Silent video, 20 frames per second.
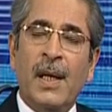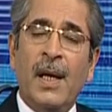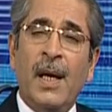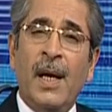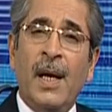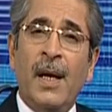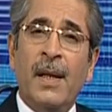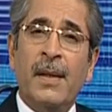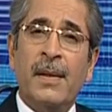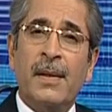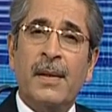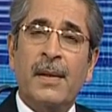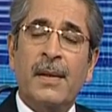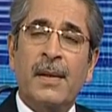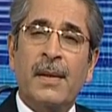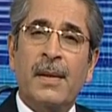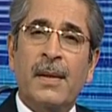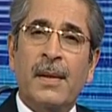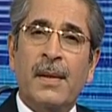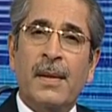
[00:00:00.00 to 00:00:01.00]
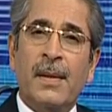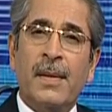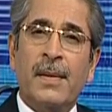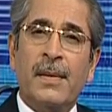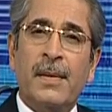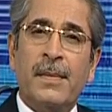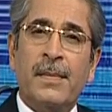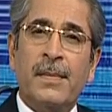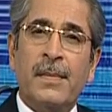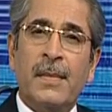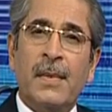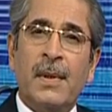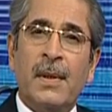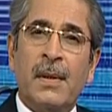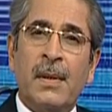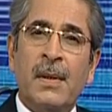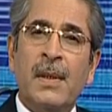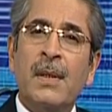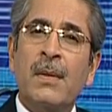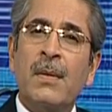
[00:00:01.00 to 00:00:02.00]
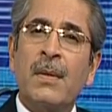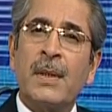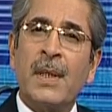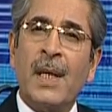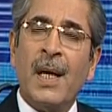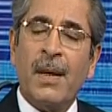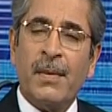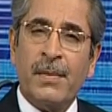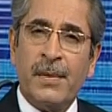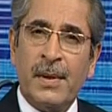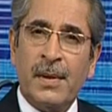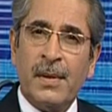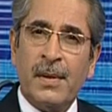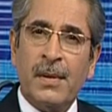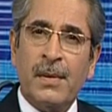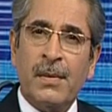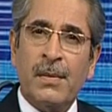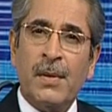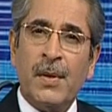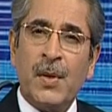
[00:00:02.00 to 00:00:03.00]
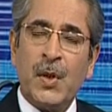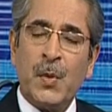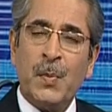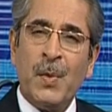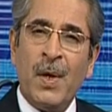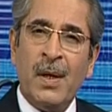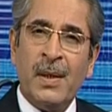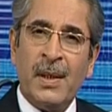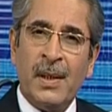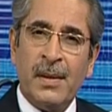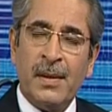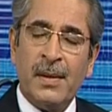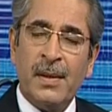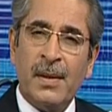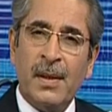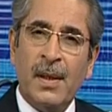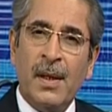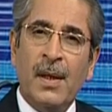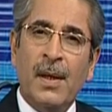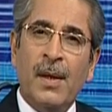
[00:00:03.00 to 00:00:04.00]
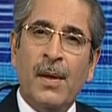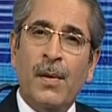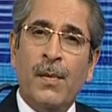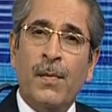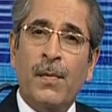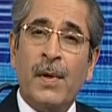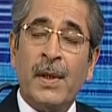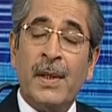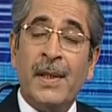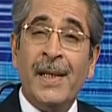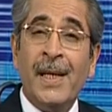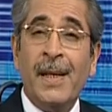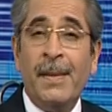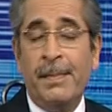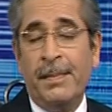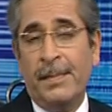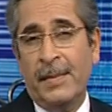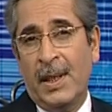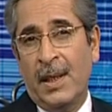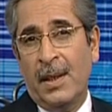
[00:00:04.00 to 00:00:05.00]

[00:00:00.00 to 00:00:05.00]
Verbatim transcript: and read those out to the respondent for them